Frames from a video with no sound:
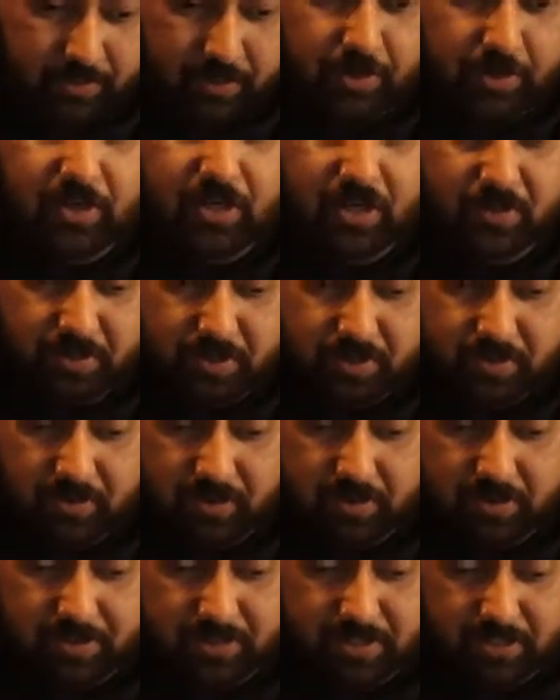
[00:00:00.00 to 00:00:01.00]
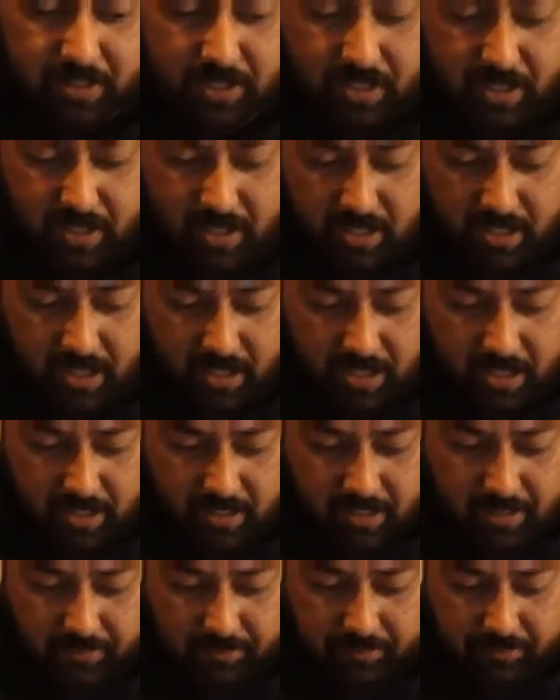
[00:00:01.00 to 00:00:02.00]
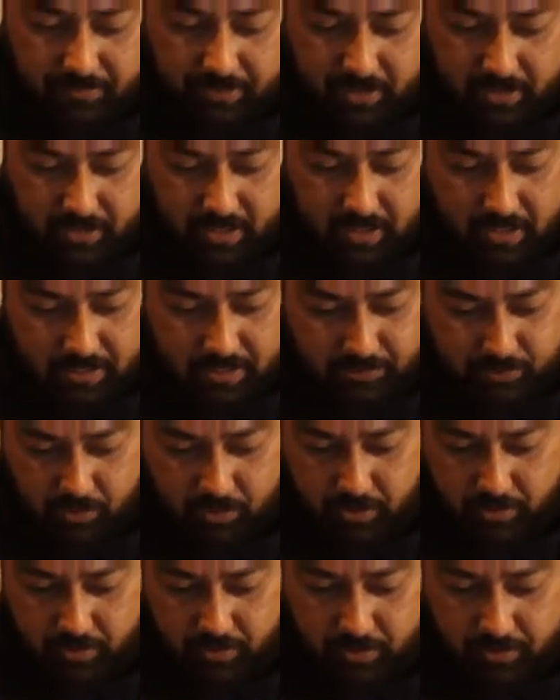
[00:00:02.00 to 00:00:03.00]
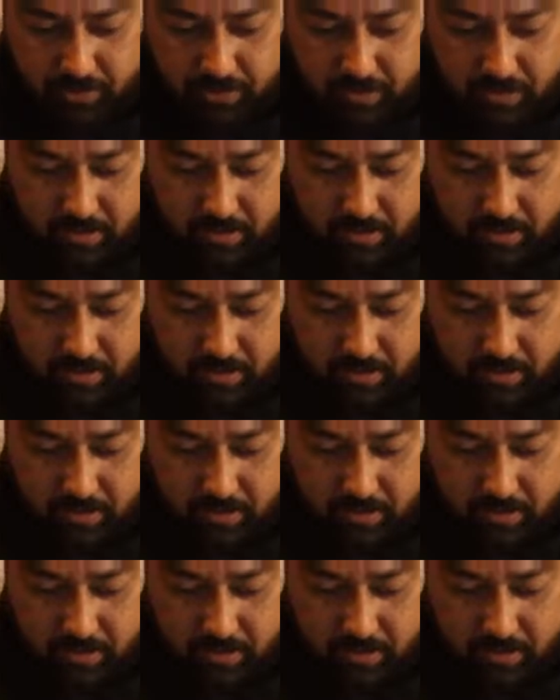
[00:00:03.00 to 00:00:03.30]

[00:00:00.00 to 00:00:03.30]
you come across the last Ronin,